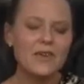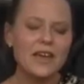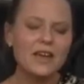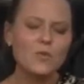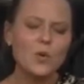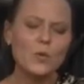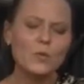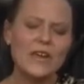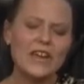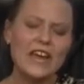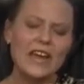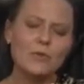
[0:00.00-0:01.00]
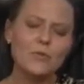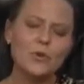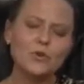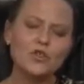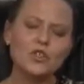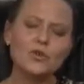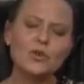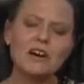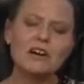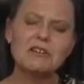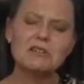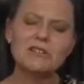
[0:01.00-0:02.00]
they will be able
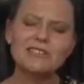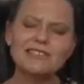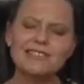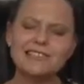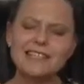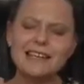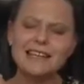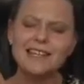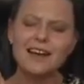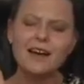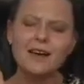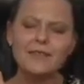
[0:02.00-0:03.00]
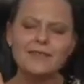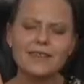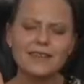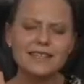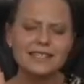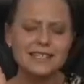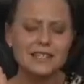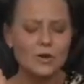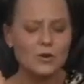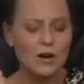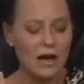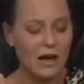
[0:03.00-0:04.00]
to understand others
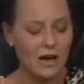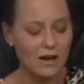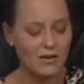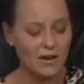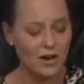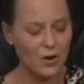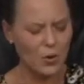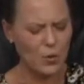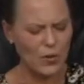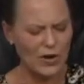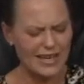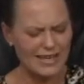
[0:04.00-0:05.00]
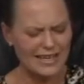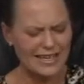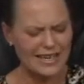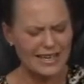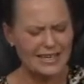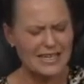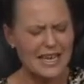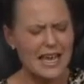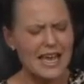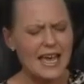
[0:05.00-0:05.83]
who are awakening.